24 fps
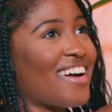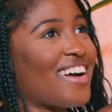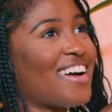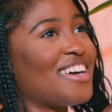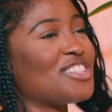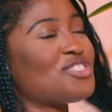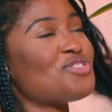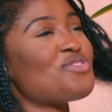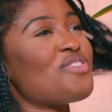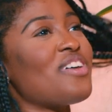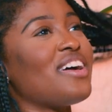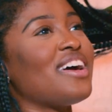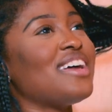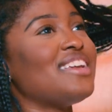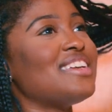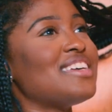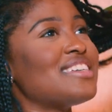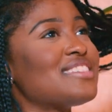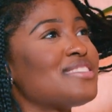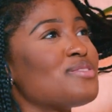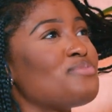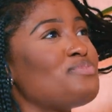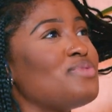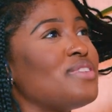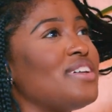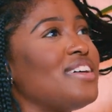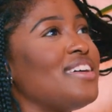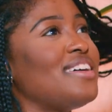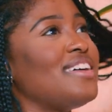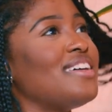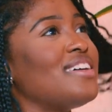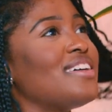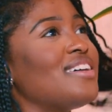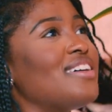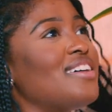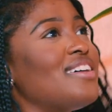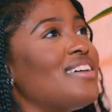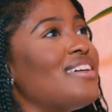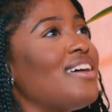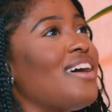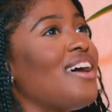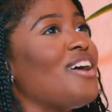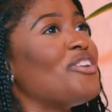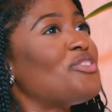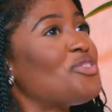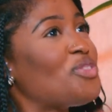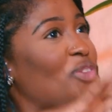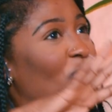Cause it needs to be
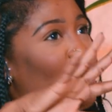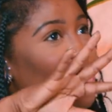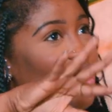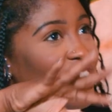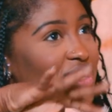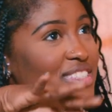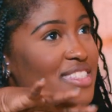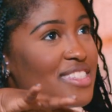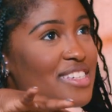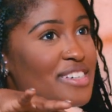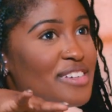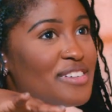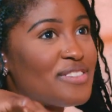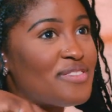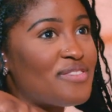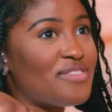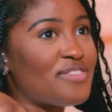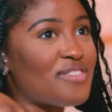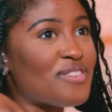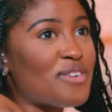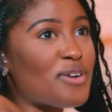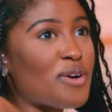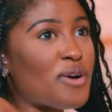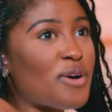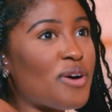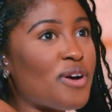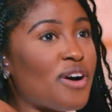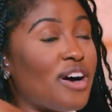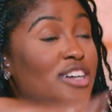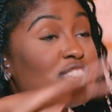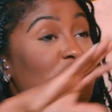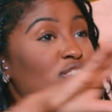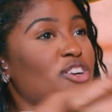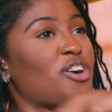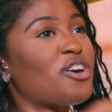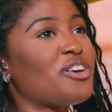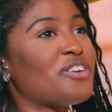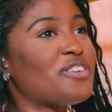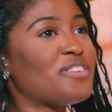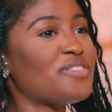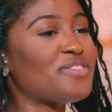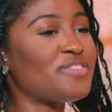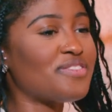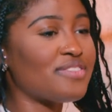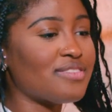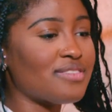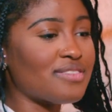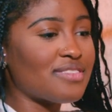authoritative,
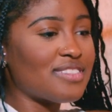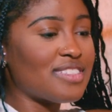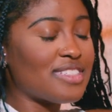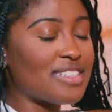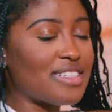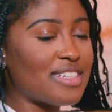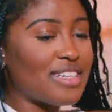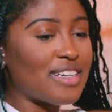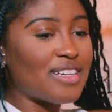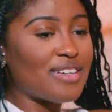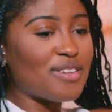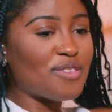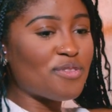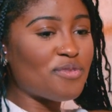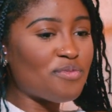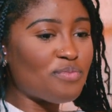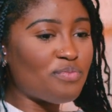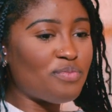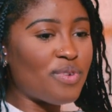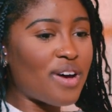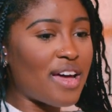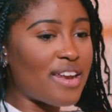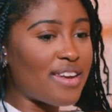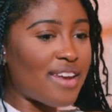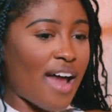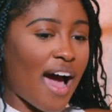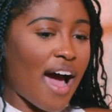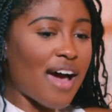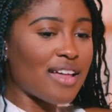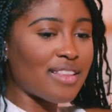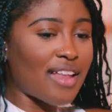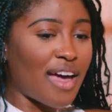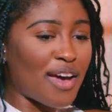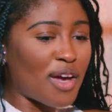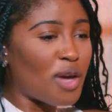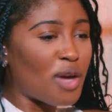assertive, but not like